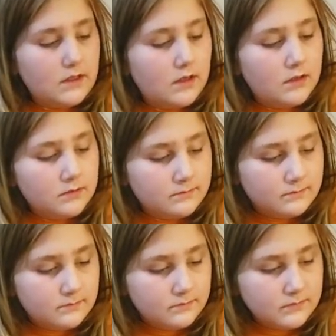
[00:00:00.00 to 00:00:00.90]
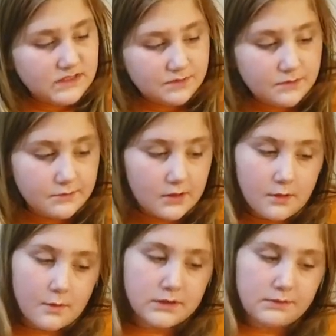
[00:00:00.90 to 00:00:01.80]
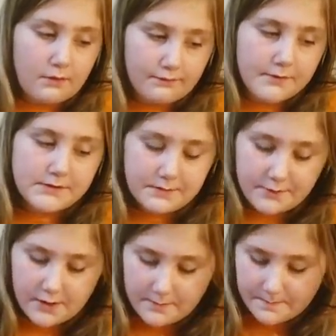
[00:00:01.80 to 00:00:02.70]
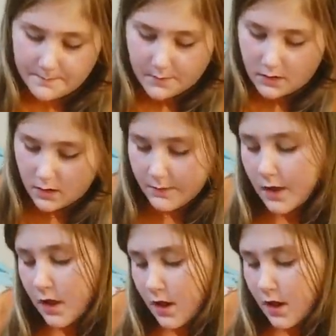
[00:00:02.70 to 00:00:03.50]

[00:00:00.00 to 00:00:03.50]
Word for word: Um, this one really works well for sometimes. Um,